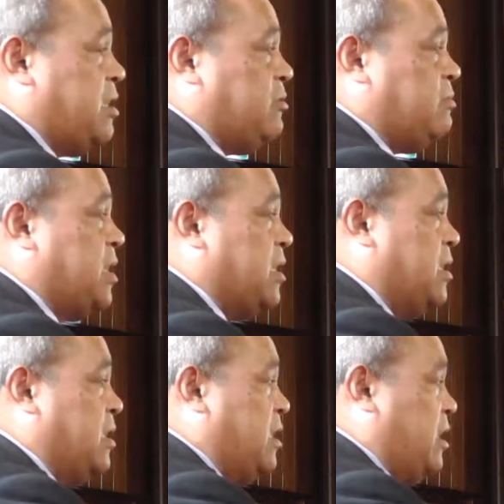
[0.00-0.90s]
that,
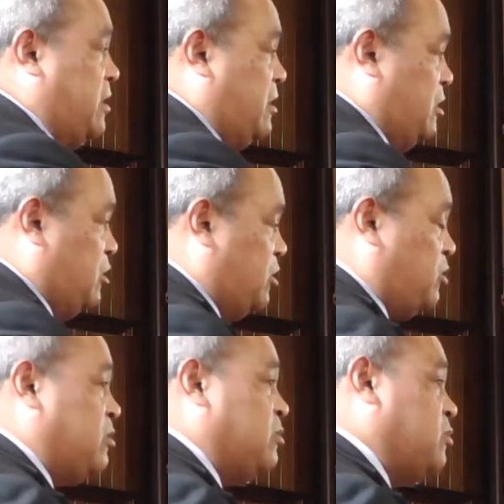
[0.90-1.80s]
in
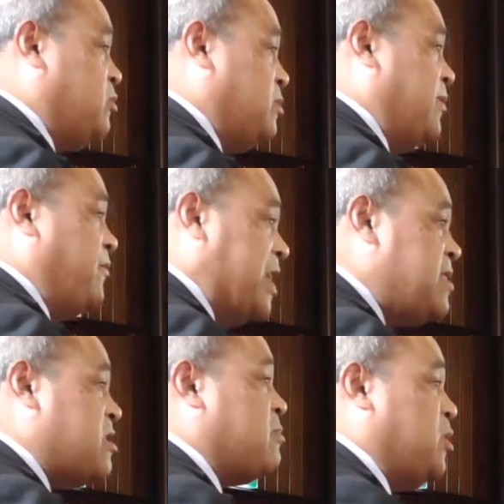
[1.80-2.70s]
addition to the
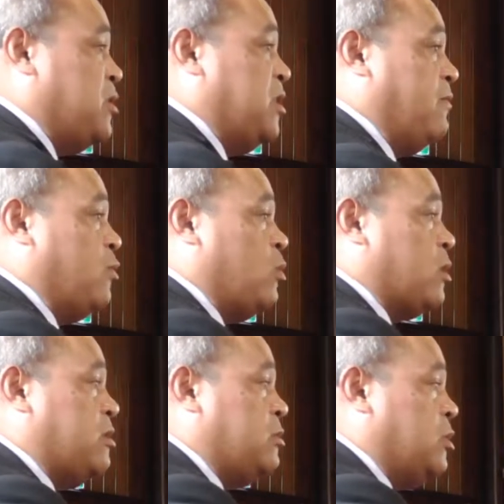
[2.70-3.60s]
faith community of
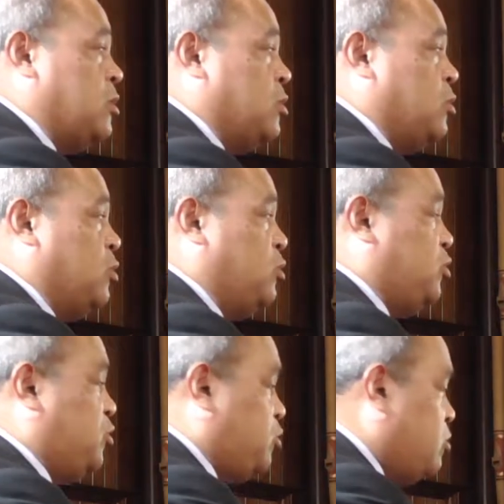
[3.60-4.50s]
Auckland, who
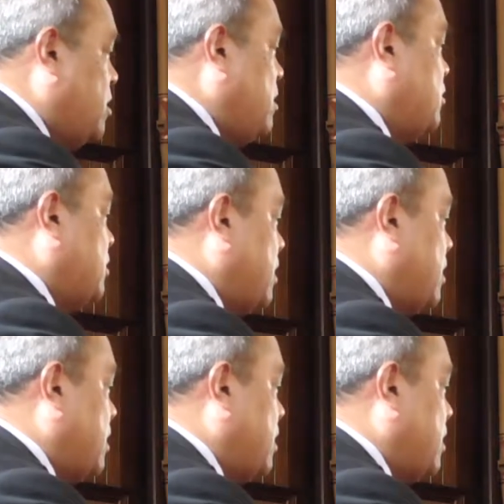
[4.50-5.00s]
stood in